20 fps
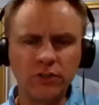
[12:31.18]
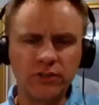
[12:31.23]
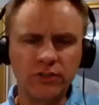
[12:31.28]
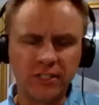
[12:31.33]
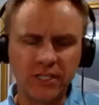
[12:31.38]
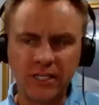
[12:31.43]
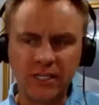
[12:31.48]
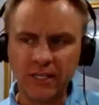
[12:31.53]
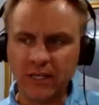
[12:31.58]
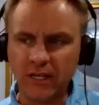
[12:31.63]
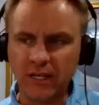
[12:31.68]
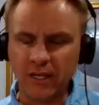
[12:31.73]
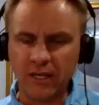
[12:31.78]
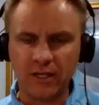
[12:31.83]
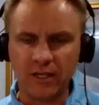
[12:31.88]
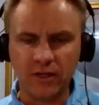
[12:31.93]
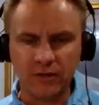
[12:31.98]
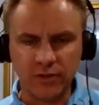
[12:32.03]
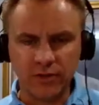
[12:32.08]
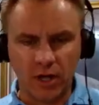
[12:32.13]
did you see?
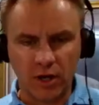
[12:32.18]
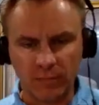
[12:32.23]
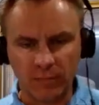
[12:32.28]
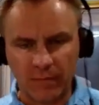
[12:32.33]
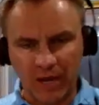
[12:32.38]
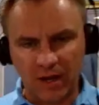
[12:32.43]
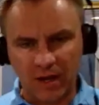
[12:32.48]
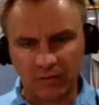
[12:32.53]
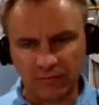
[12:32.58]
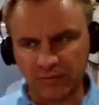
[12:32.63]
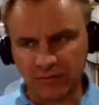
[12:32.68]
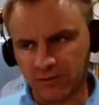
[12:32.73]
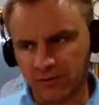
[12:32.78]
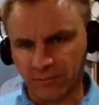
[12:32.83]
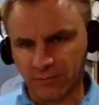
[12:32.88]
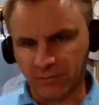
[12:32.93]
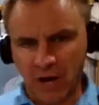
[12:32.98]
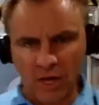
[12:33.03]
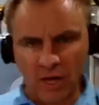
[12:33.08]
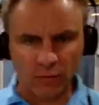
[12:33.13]
And you talked about
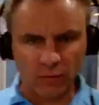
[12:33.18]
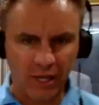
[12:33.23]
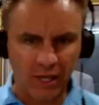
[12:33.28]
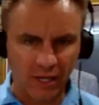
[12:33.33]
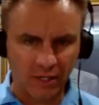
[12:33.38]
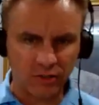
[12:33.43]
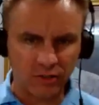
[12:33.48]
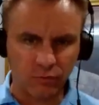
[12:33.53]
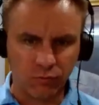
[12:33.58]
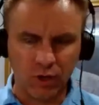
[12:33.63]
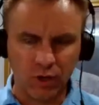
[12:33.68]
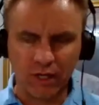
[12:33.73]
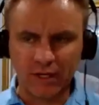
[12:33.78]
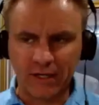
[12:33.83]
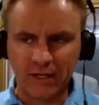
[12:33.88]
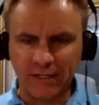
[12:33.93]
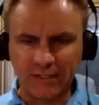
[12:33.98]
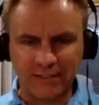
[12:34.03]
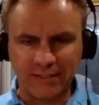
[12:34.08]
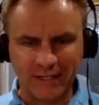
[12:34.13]
bottlenecks.
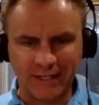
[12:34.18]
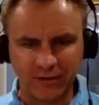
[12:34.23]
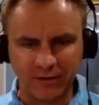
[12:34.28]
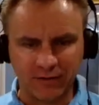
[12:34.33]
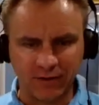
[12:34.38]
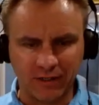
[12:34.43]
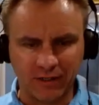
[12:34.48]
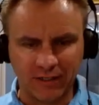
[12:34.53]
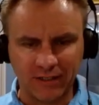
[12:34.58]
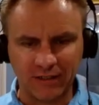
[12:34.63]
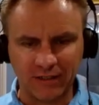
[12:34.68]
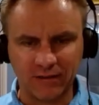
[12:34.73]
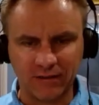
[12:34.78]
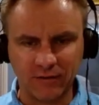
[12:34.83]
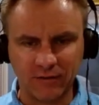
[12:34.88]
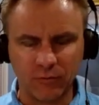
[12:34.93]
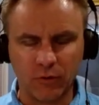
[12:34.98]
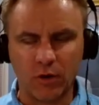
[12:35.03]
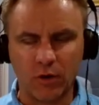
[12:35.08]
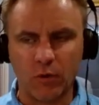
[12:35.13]
What continued to lead?
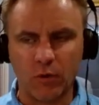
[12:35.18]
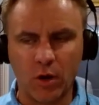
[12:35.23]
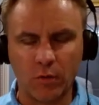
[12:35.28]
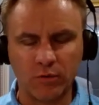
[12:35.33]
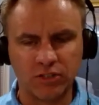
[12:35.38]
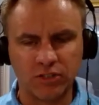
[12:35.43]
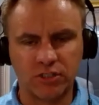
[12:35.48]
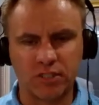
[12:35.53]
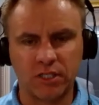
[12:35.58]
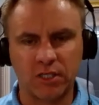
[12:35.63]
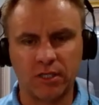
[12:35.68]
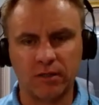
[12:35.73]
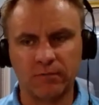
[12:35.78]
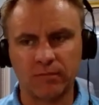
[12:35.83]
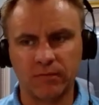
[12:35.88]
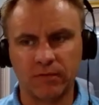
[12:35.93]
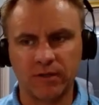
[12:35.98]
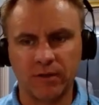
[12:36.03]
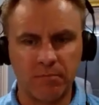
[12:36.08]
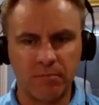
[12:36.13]
What was
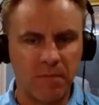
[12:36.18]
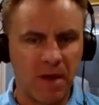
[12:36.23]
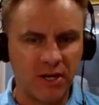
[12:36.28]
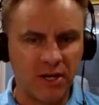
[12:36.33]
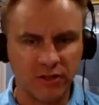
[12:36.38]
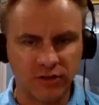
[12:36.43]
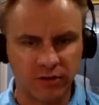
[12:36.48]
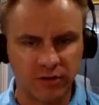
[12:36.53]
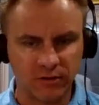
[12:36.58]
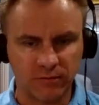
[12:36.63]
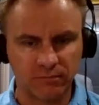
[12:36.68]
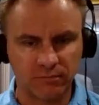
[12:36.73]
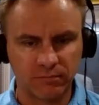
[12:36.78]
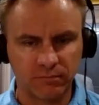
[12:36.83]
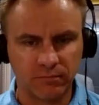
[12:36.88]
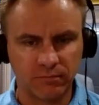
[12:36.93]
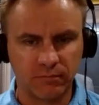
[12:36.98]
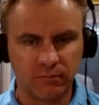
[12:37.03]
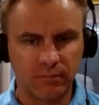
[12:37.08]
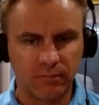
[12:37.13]
the
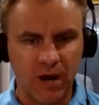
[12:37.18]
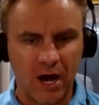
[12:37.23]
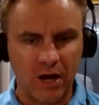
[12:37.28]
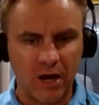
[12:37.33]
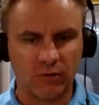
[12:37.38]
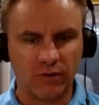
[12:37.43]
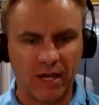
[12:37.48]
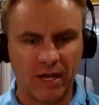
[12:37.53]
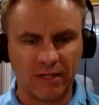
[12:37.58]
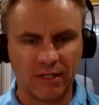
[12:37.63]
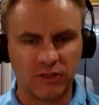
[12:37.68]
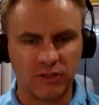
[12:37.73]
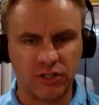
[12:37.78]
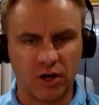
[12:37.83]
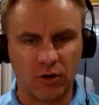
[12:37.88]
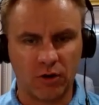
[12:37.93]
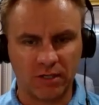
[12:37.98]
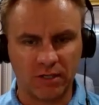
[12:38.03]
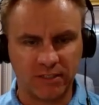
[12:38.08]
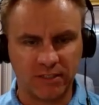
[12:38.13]
major bottleneck
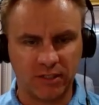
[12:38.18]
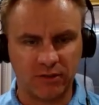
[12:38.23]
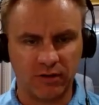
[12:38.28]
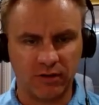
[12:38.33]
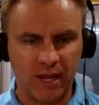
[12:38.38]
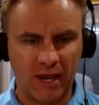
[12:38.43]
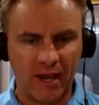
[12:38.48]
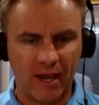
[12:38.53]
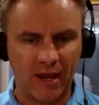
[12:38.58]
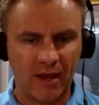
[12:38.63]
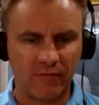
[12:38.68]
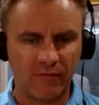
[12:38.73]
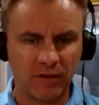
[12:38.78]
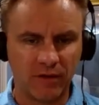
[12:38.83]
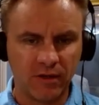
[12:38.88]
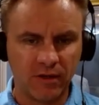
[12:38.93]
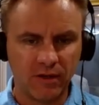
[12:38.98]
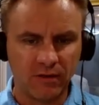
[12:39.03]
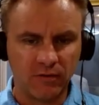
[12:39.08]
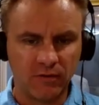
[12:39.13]
that y'all continue to have
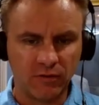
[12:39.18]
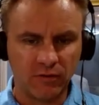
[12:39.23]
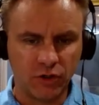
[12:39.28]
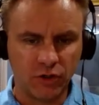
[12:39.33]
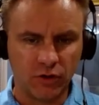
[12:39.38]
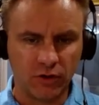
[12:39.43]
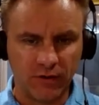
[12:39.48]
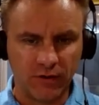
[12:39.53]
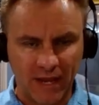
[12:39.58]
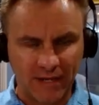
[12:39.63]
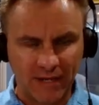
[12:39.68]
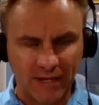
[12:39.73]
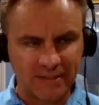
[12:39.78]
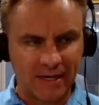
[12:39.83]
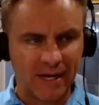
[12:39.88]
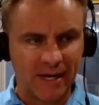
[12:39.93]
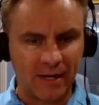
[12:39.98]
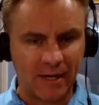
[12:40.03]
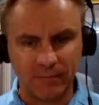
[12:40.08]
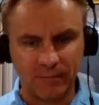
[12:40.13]
during that
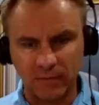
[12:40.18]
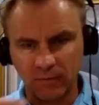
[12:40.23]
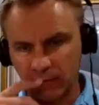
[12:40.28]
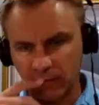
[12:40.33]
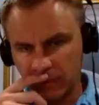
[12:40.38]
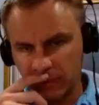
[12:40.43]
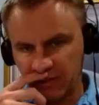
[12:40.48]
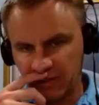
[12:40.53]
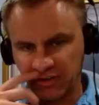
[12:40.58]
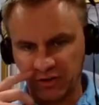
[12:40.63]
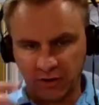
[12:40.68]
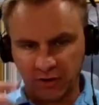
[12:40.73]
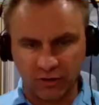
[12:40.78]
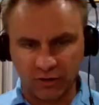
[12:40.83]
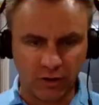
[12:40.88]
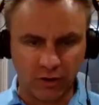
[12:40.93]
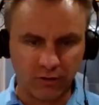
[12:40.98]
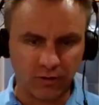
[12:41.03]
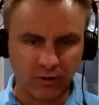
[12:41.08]
time during